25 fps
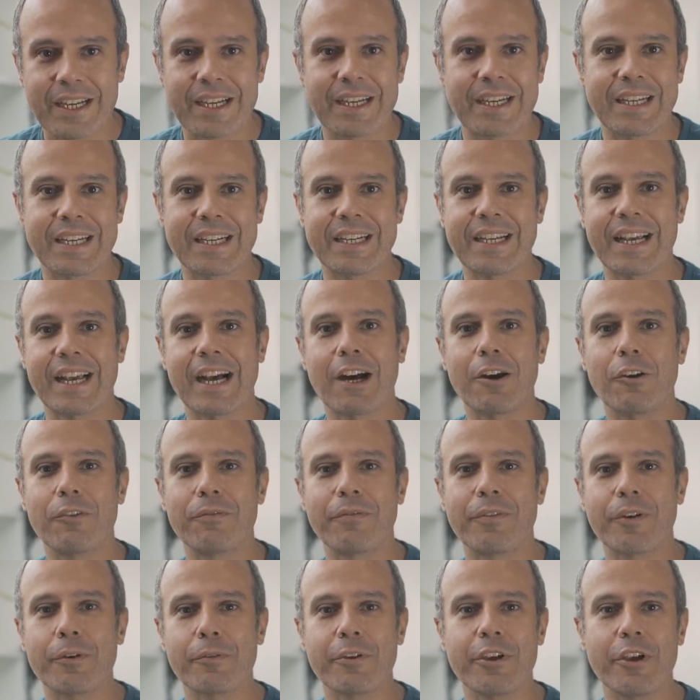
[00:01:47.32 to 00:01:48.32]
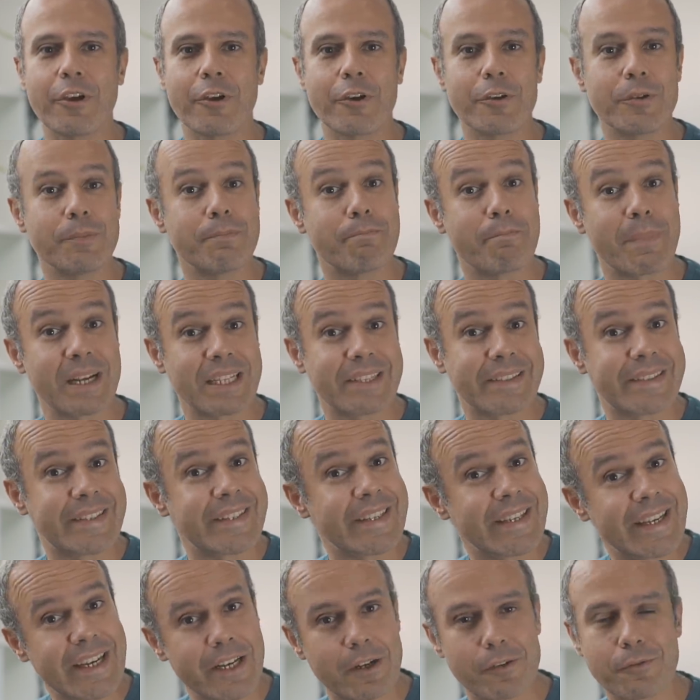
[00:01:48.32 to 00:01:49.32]
uh, our very own
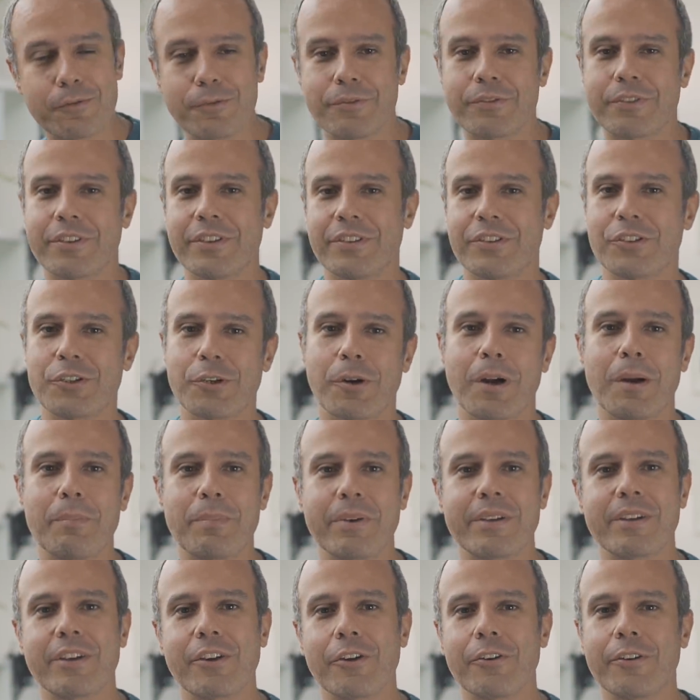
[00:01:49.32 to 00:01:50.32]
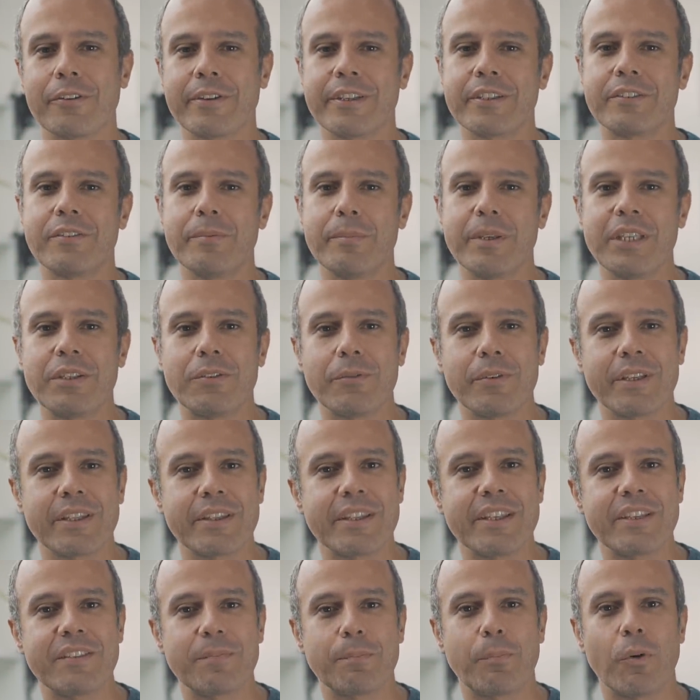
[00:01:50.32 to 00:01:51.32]
Matteo, who's going to show up and going to be
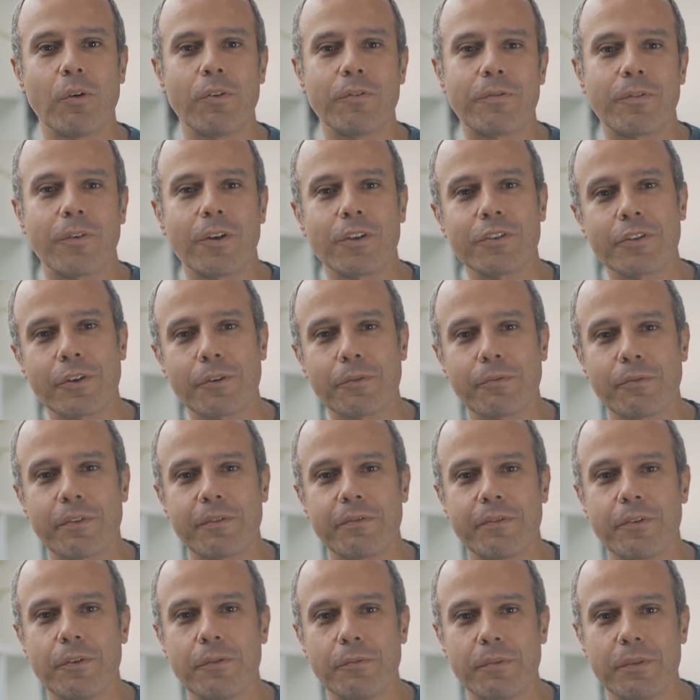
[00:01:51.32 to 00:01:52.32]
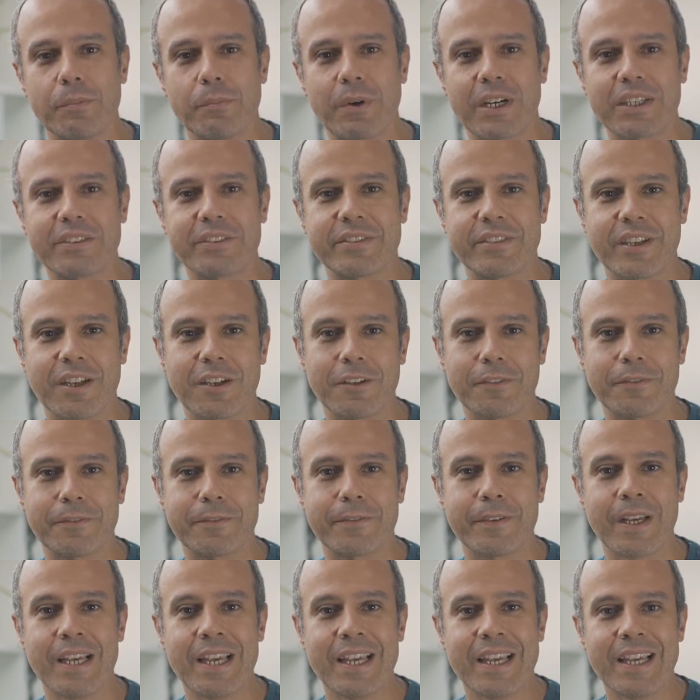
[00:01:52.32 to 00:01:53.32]
doing this portfolio review with
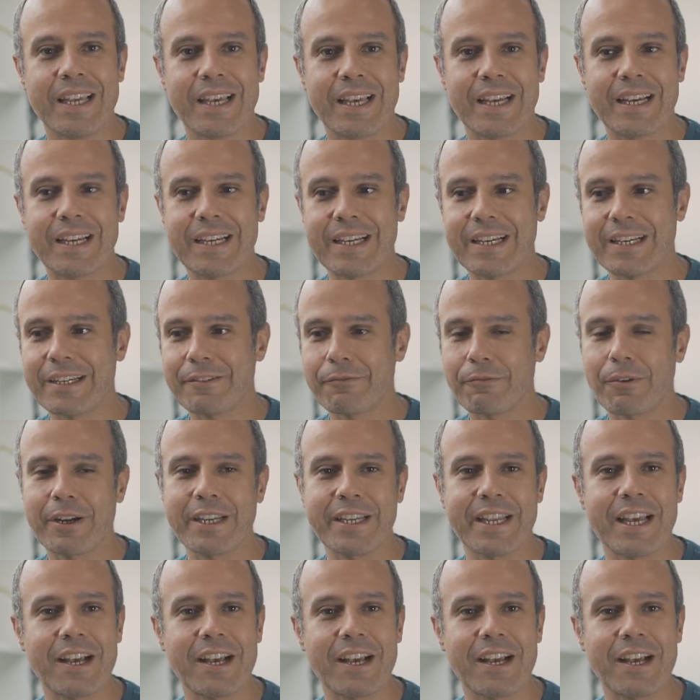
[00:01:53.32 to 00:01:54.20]
myself uh, right